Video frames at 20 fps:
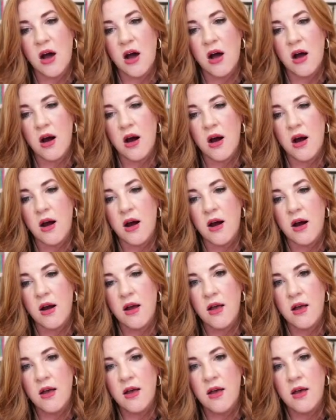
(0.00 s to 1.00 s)
our
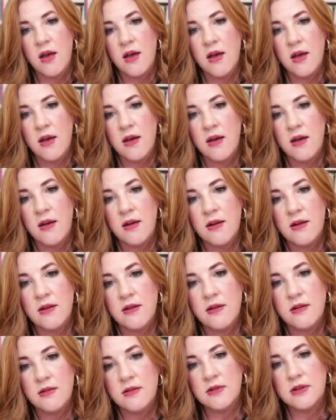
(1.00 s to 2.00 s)

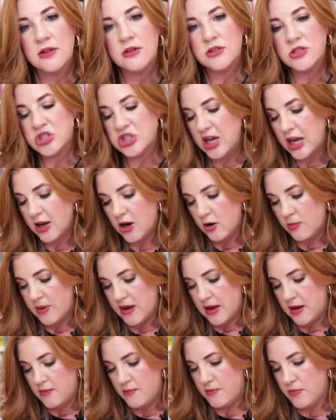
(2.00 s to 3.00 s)
little shaker bit.